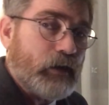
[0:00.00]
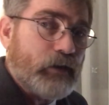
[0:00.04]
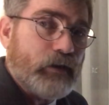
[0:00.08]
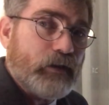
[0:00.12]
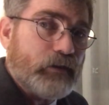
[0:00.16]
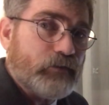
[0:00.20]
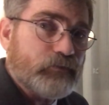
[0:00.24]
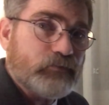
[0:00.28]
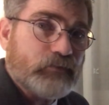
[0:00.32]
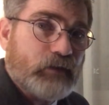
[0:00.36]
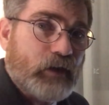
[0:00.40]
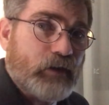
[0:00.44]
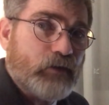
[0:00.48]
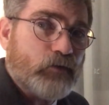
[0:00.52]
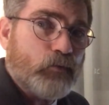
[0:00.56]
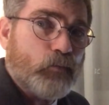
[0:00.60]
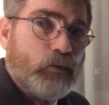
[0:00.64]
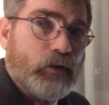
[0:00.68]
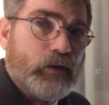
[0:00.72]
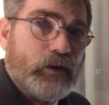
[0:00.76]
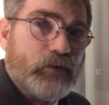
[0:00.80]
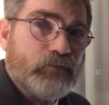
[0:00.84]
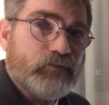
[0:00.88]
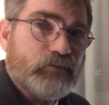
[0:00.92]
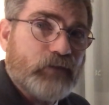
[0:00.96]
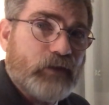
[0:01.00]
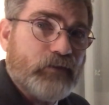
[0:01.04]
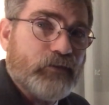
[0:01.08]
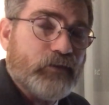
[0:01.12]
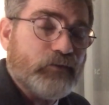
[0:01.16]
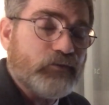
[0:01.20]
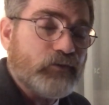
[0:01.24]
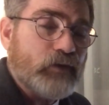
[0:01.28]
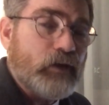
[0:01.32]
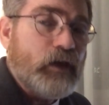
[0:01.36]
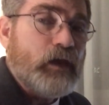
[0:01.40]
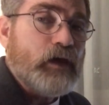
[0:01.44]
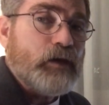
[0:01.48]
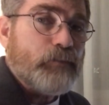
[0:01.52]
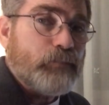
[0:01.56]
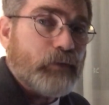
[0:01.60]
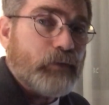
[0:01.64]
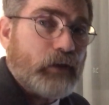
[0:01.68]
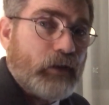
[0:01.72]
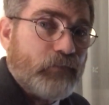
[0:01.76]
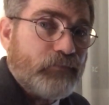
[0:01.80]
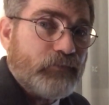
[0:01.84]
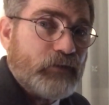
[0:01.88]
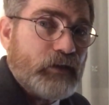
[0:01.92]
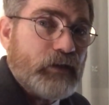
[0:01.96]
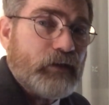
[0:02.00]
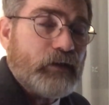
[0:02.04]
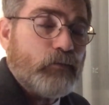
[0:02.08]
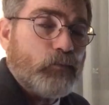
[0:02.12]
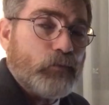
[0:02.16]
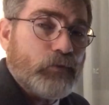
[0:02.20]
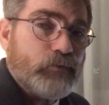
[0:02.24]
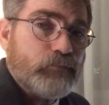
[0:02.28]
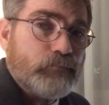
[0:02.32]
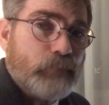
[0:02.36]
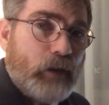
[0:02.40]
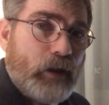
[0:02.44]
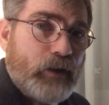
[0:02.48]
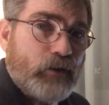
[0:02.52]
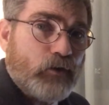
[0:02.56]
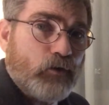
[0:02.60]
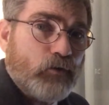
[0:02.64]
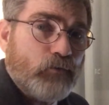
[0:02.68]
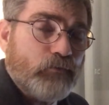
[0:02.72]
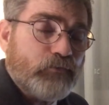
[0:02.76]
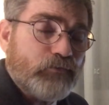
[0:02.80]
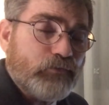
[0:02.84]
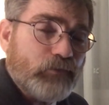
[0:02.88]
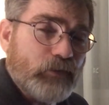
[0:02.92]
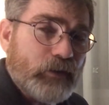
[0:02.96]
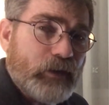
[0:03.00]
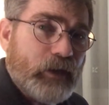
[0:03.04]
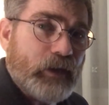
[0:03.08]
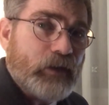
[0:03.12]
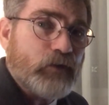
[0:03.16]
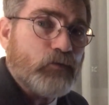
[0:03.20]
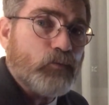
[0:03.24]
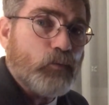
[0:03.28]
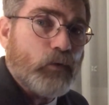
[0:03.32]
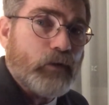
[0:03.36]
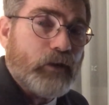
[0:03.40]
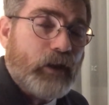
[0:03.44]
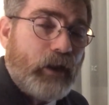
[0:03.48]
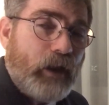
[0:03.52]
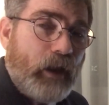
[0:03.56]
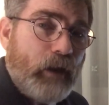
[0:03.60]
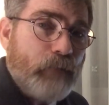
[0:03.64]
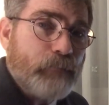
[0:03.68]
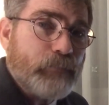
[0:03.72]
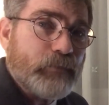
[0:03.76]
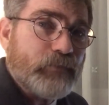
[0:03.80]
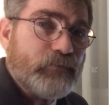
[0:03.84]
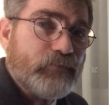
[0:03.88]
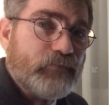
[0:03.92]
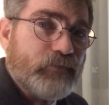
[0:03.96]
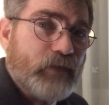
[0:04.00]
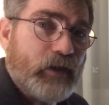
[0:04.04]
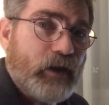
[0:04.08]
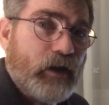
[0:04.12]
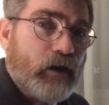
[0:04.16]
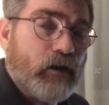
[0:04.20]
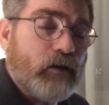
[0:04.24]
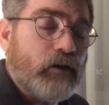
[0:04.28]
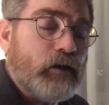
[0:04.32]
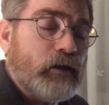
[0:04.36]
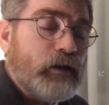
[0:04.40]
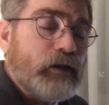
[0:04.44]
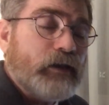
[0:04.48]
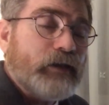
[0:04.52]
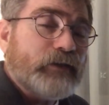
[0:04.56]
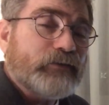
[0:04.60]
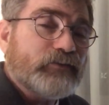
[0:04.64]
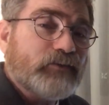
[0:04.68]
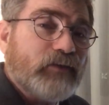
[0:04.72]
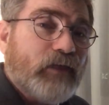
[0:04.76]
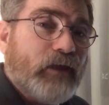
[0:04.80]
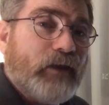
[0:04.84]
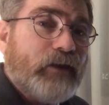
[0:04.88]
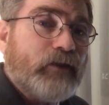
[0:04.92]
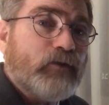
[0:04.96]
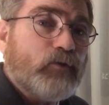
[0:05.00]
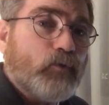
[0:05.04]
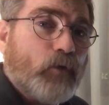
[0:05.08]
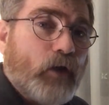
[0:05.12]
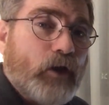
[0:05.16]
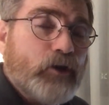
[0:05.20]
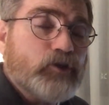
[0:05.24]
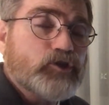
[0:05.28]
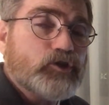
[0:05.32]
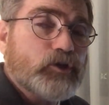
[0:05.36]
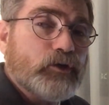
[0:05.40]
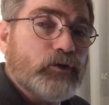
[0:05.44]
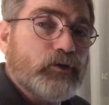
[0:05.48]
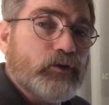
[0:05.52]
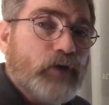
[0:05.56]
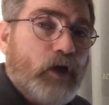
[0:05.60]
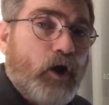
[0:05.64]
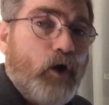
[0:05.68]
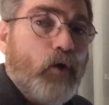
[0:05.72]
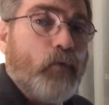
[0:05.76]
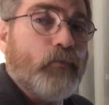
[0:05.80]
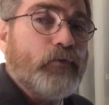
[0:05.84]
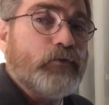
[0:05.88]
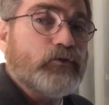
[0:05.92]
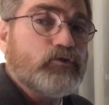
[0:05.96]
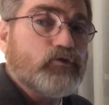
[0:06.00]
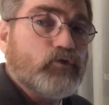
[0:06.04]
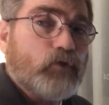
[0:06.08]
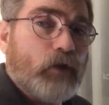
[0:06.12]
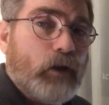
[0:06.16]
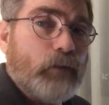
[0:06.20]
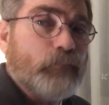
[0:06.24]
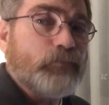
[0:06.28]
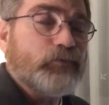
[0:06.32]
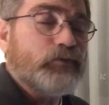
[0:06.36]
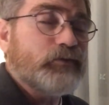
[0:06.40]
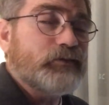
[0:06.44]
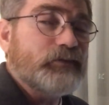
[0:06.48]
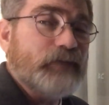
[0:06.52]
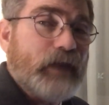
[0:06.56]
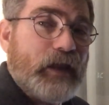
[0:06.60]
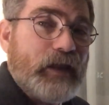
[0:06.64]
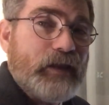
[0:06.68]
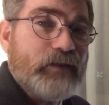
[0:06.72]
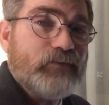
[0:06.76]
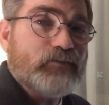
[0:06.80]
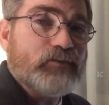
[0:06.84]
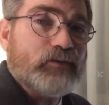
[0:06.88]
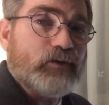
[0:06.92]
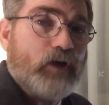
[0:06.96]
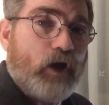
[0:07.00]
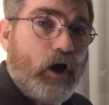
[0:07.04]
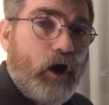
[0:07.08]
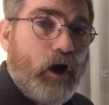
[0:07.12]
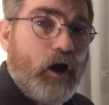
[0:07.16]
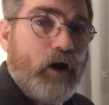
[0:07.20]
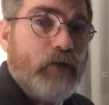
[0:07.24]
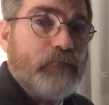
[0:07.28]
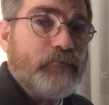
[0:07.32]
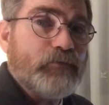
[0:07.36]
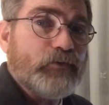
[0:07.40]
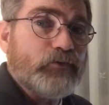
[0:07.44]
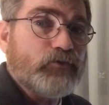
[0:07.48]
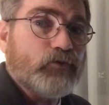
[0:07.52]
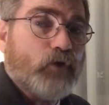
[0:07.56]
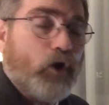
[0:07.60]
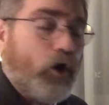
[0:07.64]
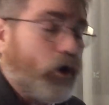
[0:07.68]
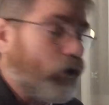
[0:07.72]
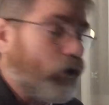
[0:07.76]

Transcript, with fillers: I, it's kind of weird I say this, but I think with Michael Flynn, what happened there is letting Russia know that Trump's days in office